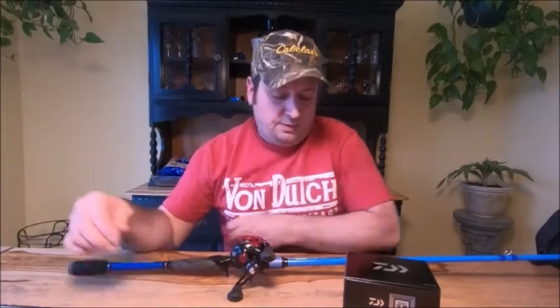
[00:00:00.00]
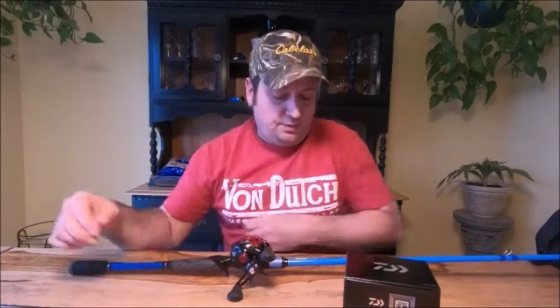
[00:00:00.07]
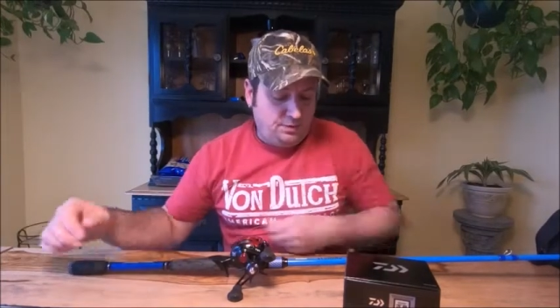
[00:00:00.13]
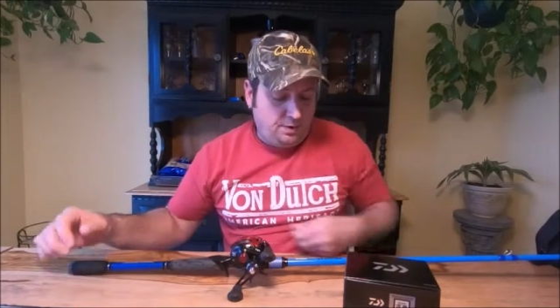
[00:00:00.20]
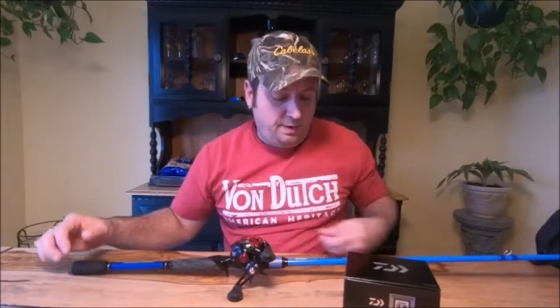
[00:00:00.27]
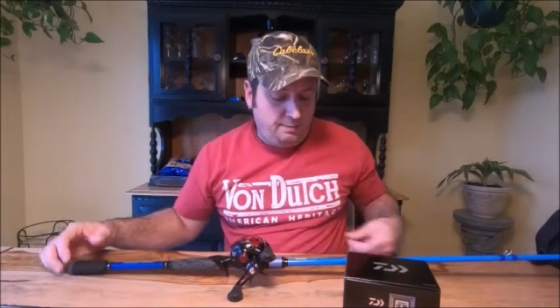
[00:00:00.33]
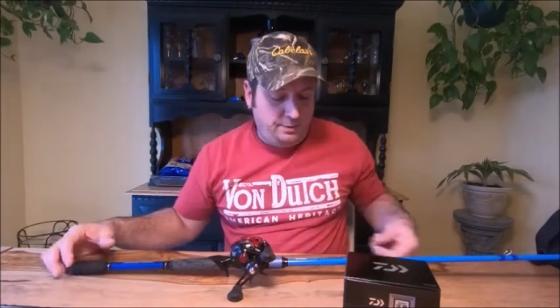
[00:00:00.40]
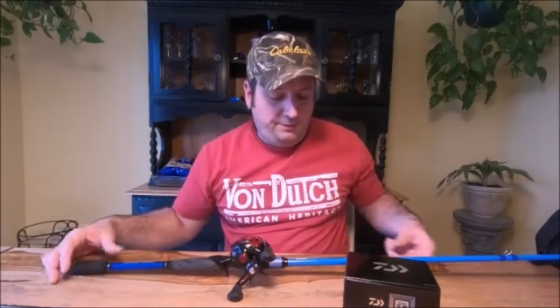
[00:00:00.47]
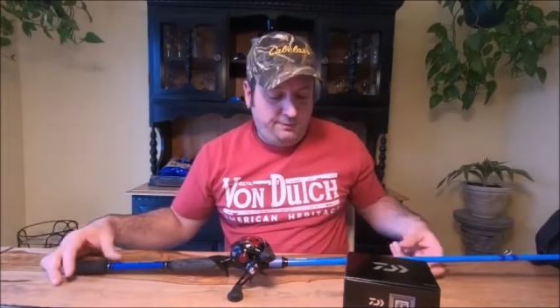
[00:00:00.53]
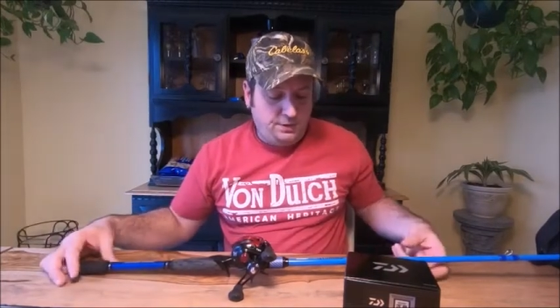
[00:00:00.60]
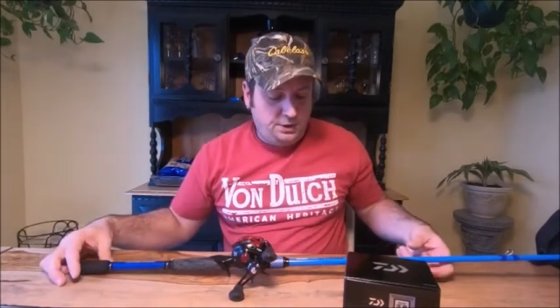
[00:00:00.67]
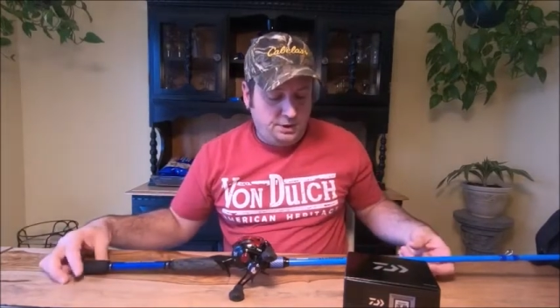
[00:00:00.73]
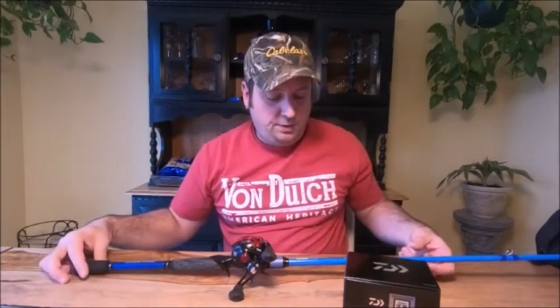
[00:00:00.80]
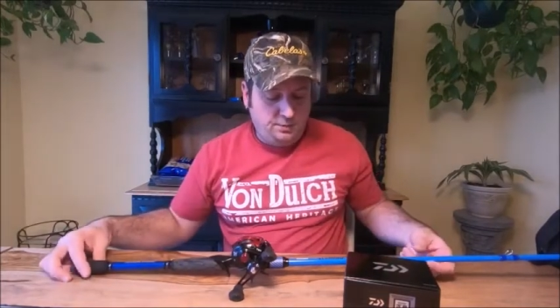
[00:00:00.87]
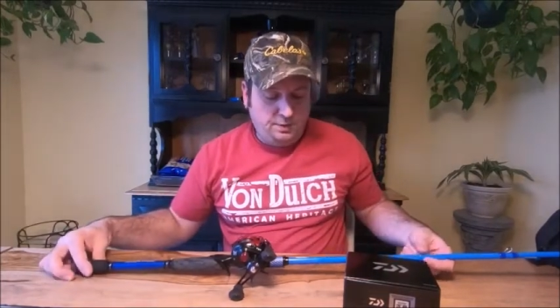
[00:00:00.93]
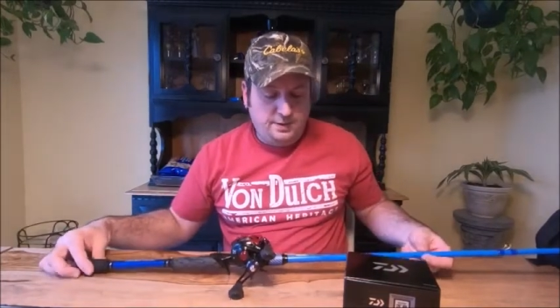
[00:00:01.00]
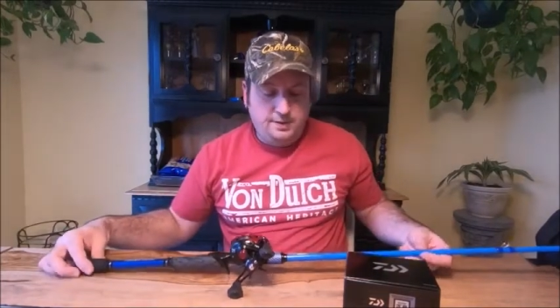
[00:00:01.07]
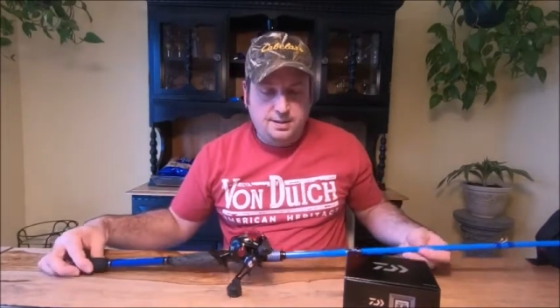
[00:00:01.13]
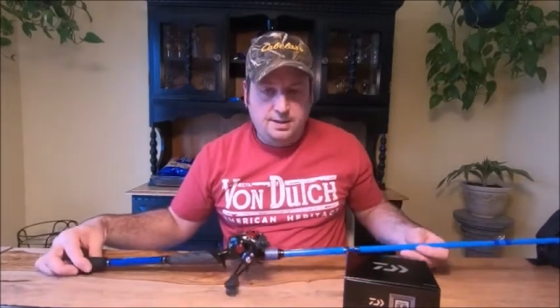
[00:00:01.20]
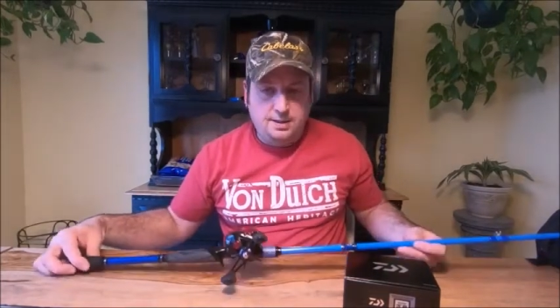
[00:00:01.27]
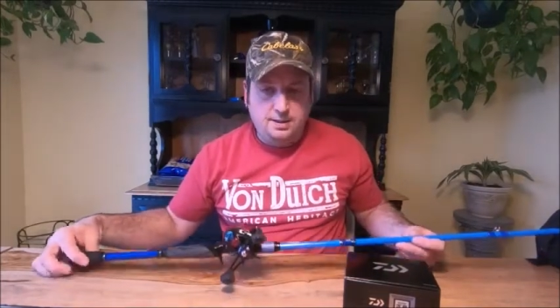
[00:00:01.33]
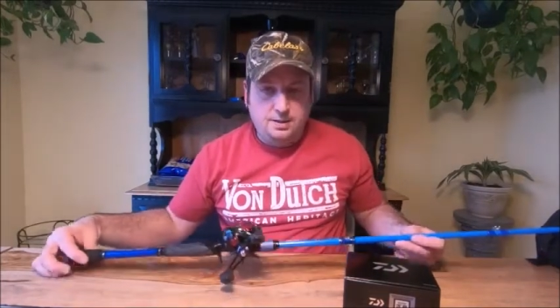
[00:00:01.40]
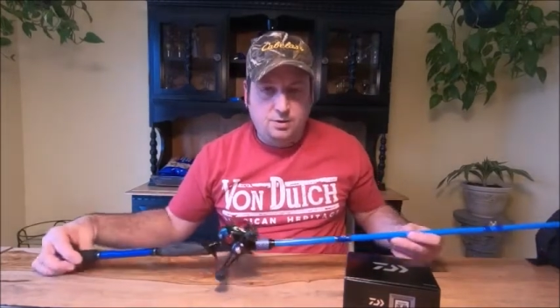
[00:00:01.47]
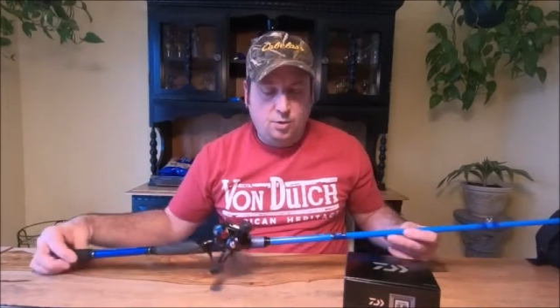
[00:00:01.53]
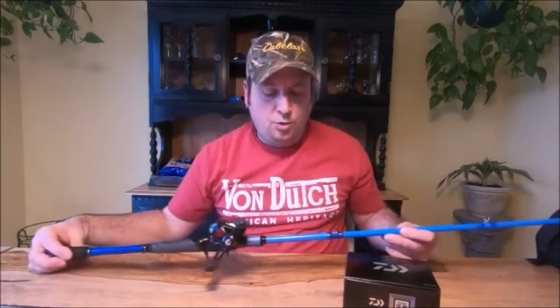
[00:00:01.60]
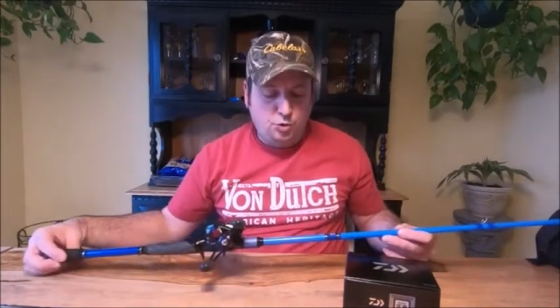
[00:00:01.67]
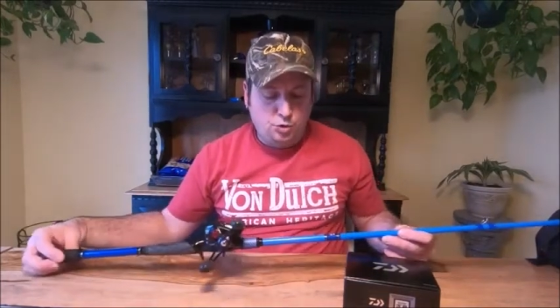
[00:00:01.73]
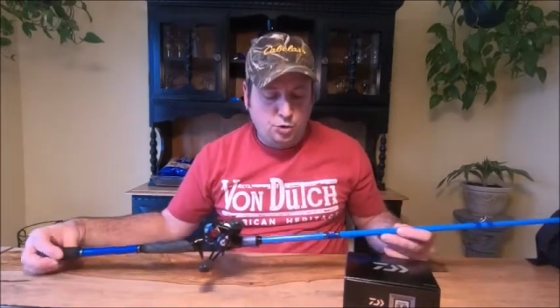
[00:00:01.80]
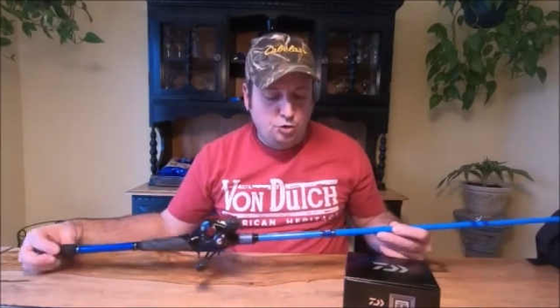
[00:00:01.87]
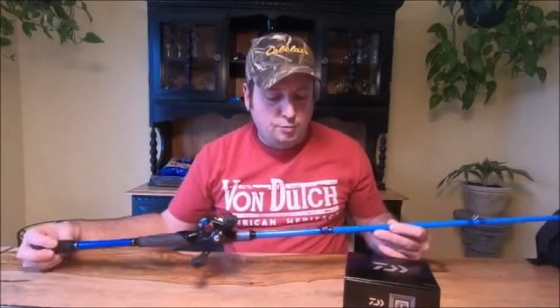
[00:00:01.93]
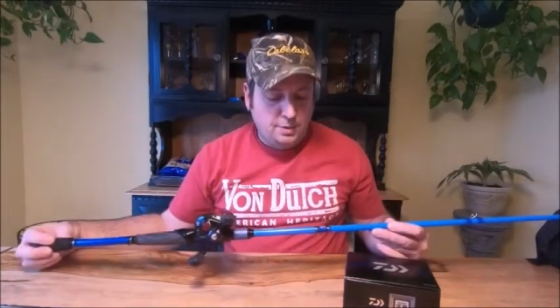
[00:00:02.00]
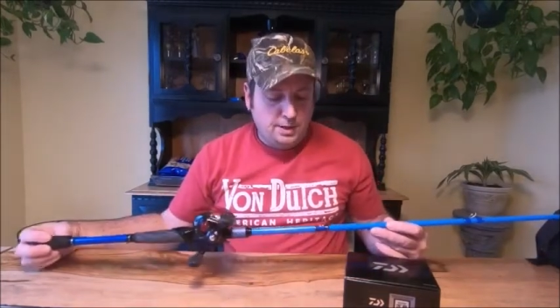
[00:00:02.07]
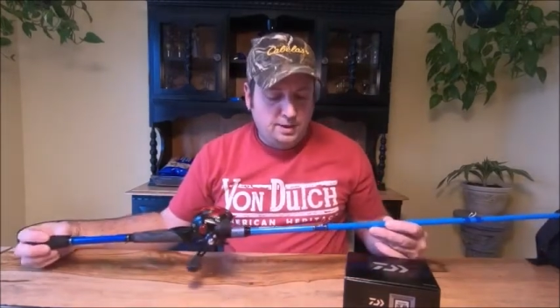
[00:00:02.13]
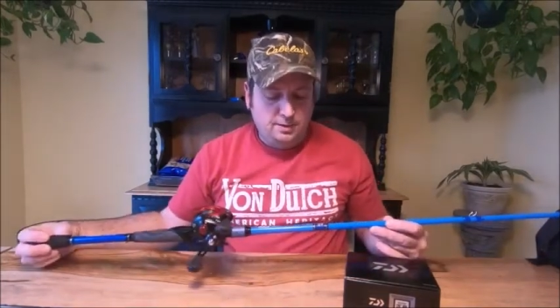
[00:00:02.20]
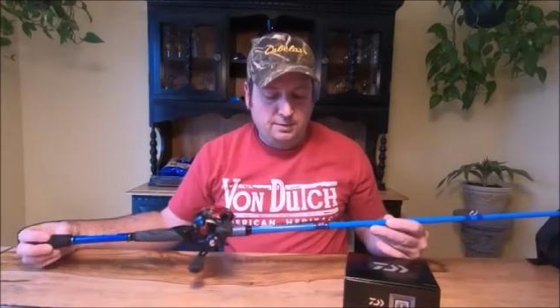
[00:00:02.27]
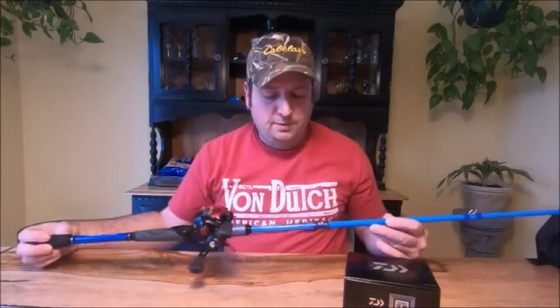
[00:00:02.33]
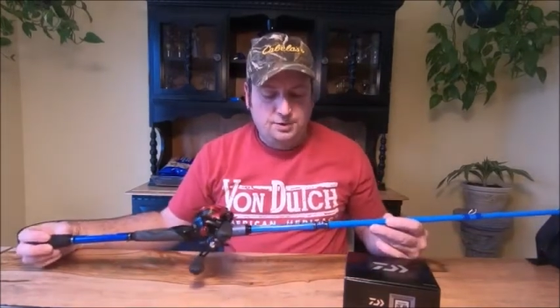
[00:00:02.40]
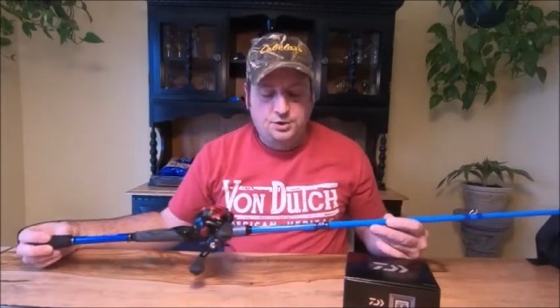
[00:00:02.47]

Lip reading: So I'll be fishing with the Okuma